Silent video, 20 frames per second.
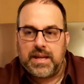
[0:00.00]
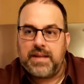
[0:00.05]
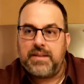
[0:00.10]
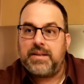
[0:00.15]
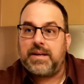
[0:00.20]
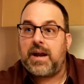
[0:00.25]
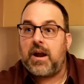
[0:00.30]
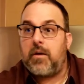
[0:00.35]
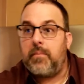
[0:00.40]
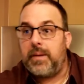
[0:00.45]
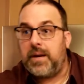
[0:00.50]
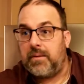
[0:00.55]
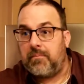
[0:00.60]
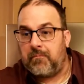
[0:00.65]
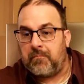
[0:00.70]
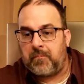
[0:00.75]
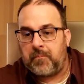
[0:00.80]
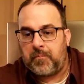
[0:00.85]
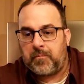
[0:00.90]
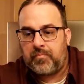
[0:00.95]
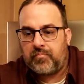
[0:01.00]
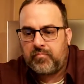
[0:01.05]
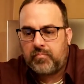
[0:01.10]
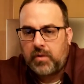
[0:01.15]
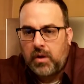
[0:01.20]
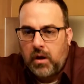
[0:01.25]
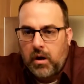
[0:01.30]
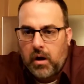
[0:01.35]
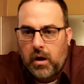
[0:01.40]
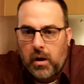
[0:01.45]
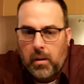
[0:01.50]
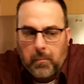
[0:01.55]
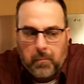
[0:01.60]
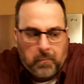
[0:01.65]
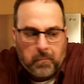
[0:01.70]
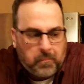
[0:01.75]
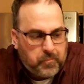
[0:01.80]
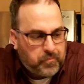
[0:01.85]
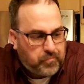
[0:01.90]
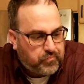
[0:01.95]
In the Caribbean.
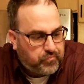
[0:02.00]
That